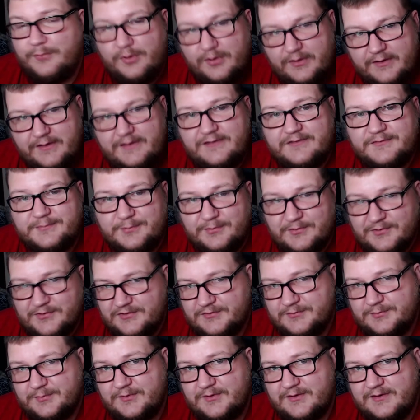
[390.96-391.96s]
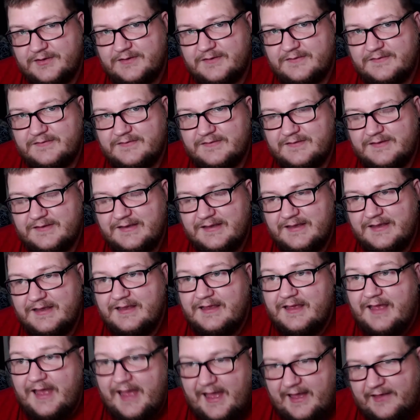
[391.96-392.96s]
please please please
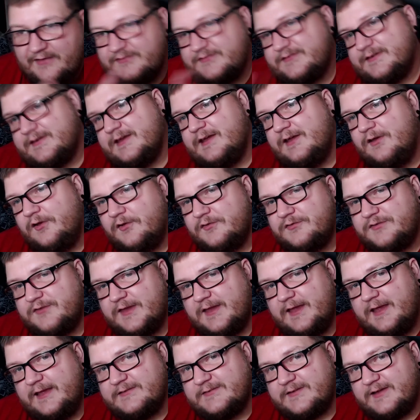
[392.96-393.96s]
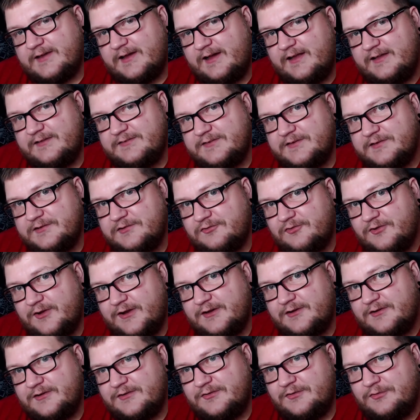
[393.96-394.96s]
as as a, as a content
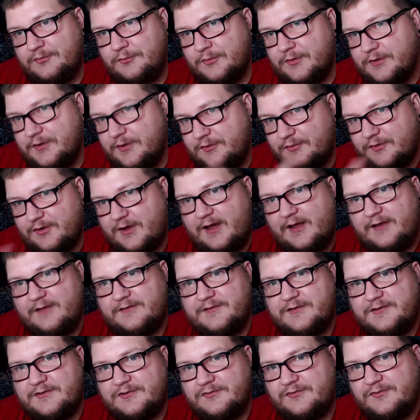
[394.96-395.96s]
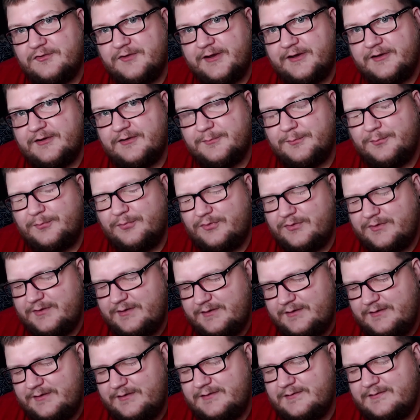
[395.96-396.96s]
creator to another content creator,
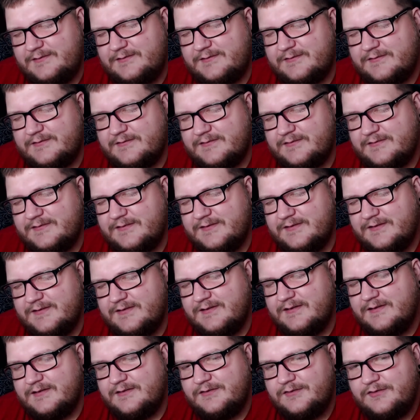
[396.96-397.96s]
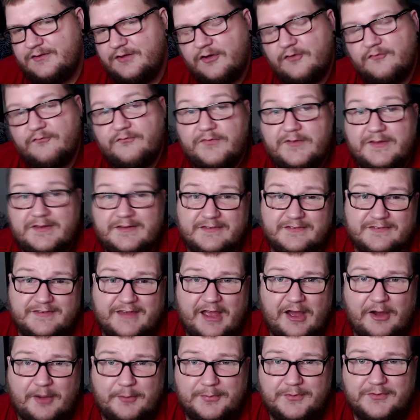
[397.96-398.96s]
please don't feed the
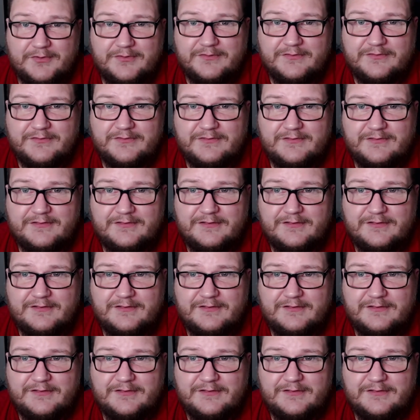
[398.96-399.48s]
scalpers.